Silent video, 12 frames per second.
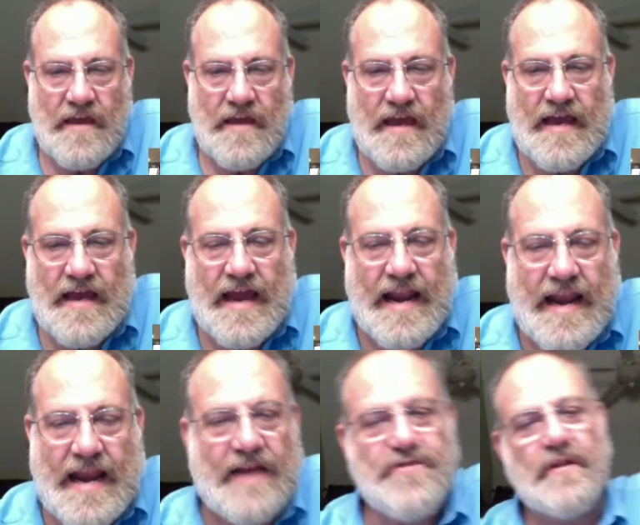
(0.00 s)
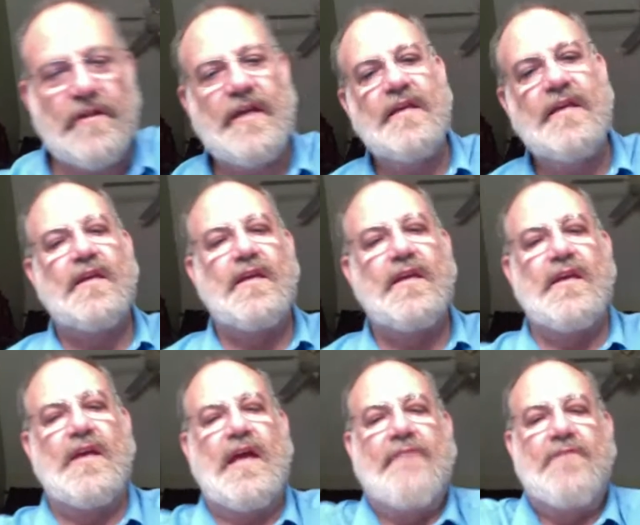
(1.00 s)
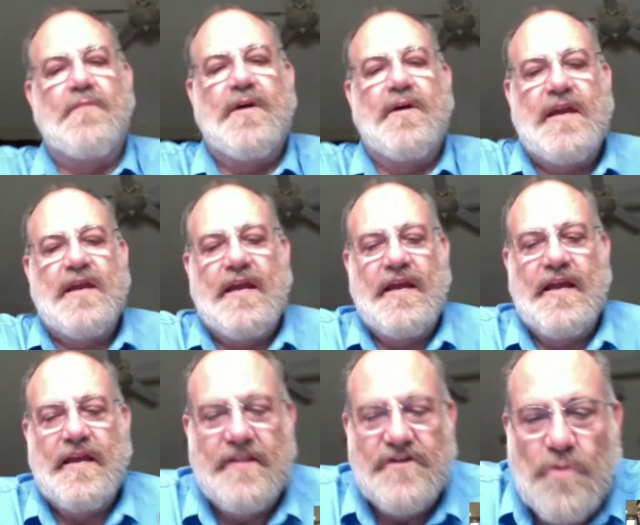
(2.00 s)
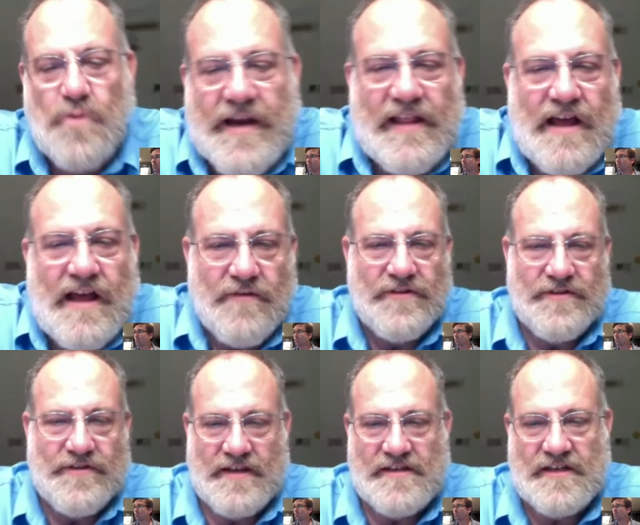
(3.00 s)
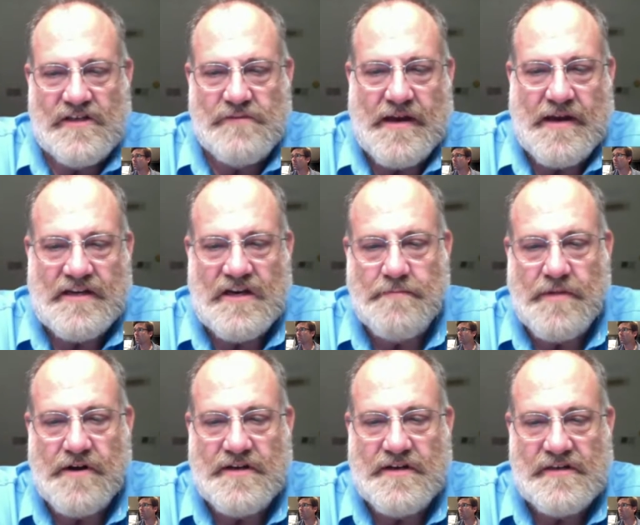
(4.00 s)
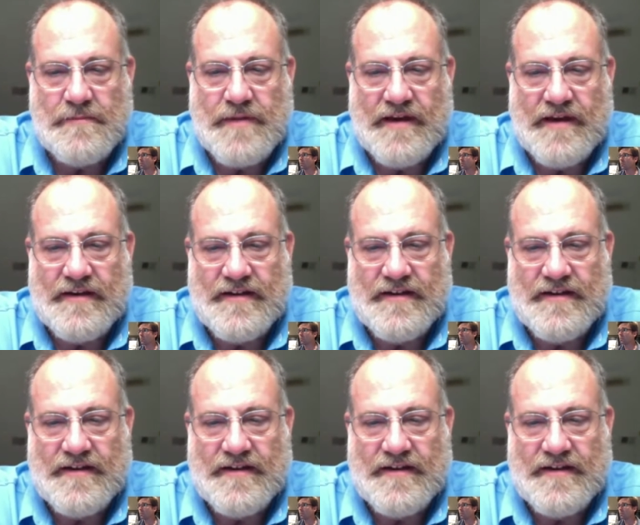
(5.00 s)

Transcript: And actually, everybody in the 20 levels is expected to participate.